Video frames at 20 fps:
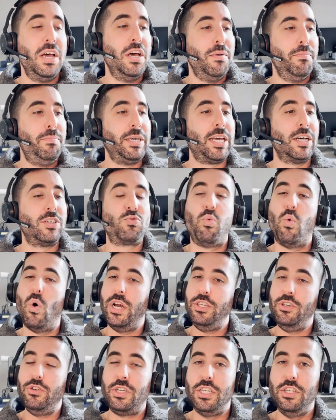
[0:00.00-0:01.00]
Because
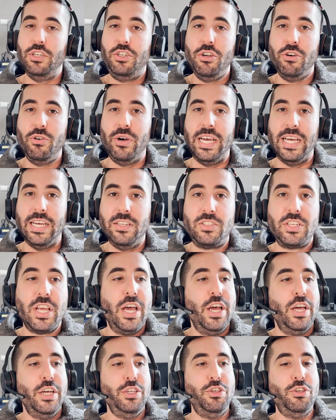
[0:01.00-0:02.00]
what you can do is
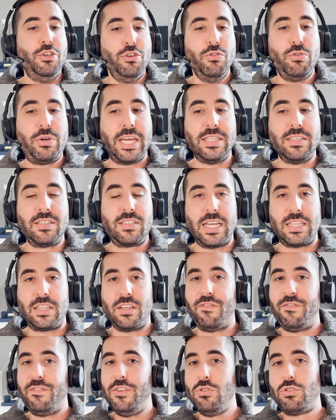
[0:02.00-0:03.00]
you can set the
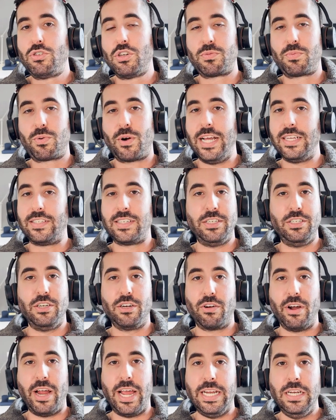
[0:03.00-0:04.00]
futures price on your
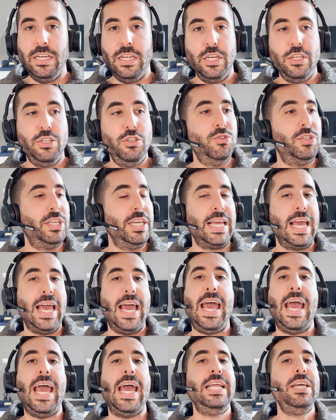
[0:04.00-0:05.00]
grain using
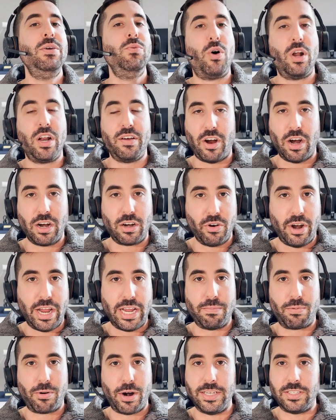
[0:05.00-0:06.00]
any one of our
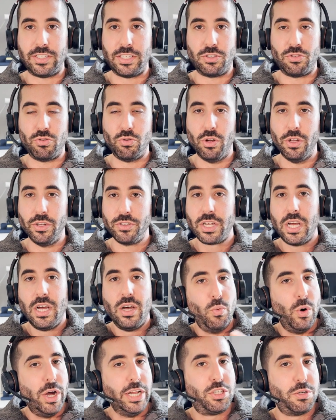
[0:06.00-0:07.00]
grain pricing tools,
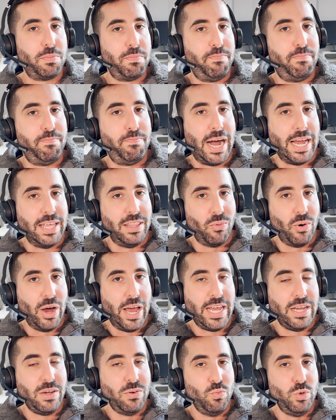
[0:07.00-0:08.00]
which, by the
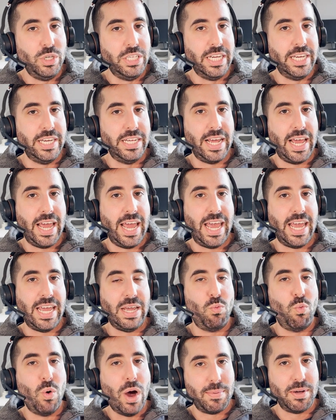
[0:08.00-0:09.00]
way, we did a
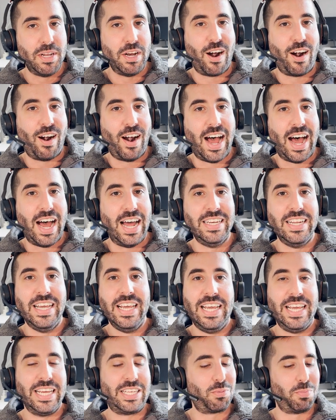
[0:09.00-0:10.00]
webinar on
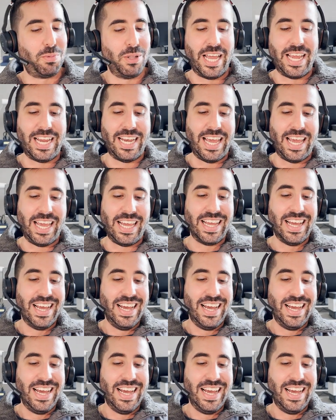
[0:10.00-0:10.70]
explaining